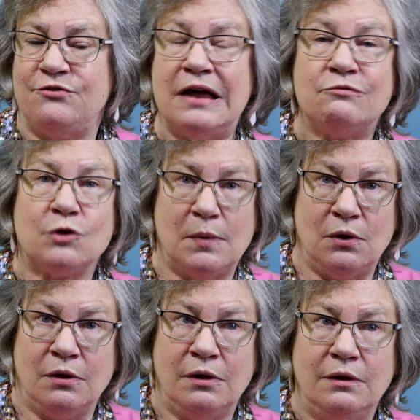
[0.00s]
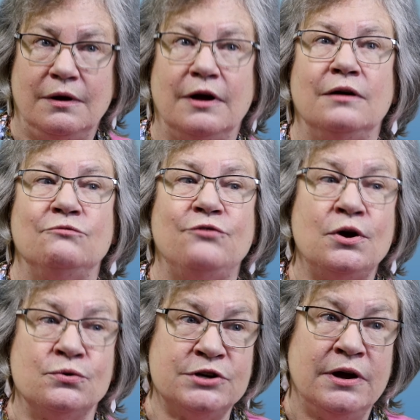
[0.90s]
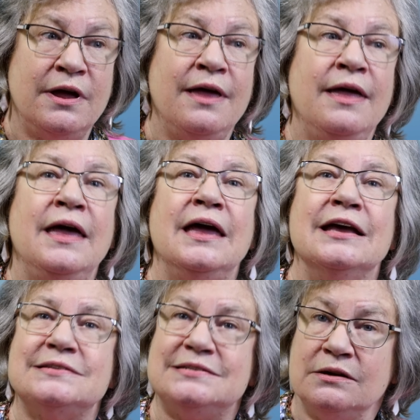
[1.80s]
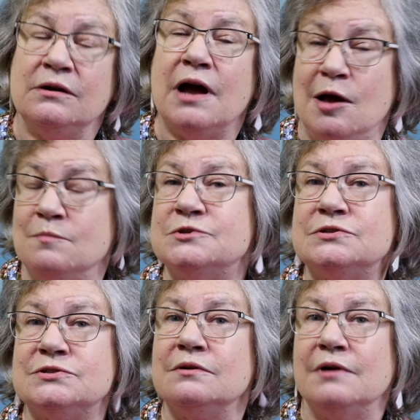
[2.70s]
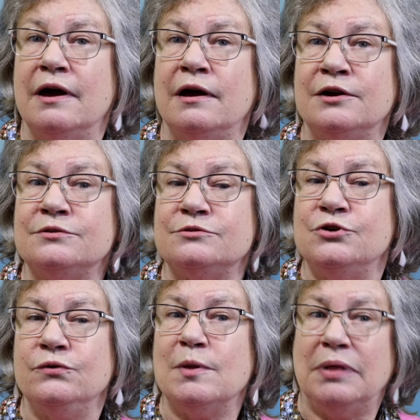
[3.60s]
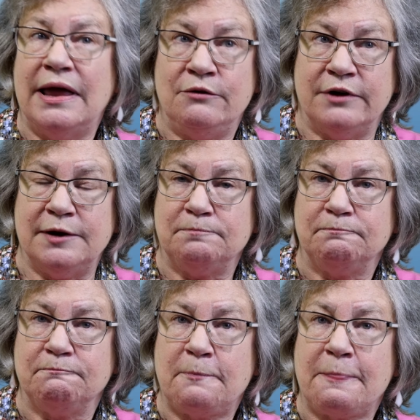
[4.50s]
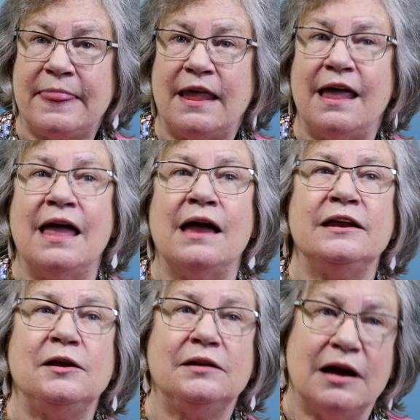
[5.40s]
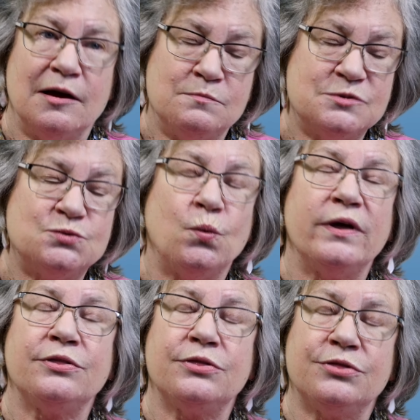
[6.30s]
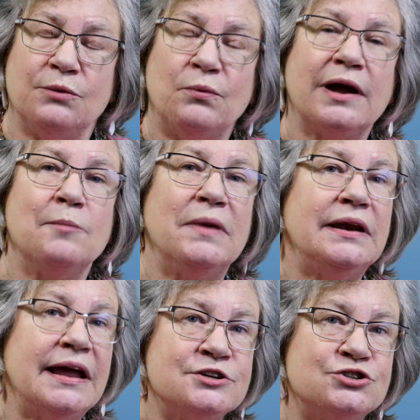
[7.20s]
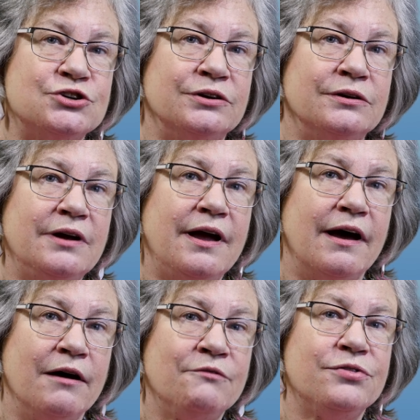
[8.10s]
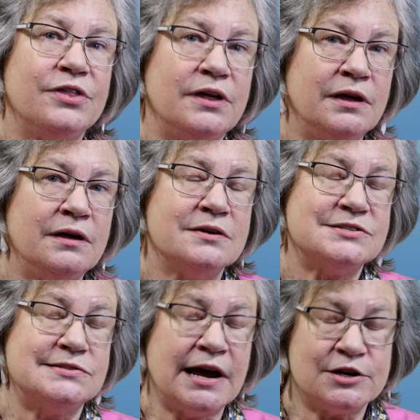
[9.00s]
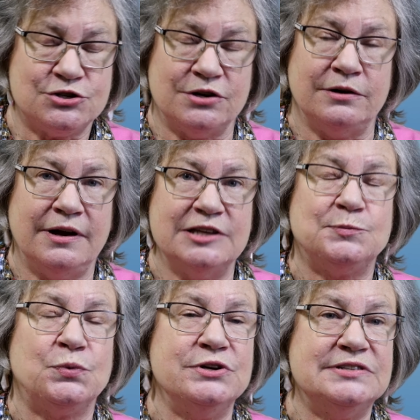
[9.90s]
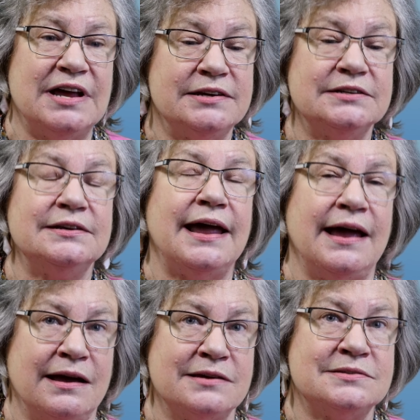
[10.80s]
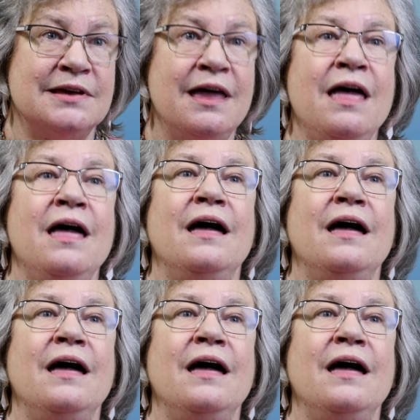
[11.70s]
favorable vote, it still comes to the plenary. And it comes with the recommendation of the section. It's presented as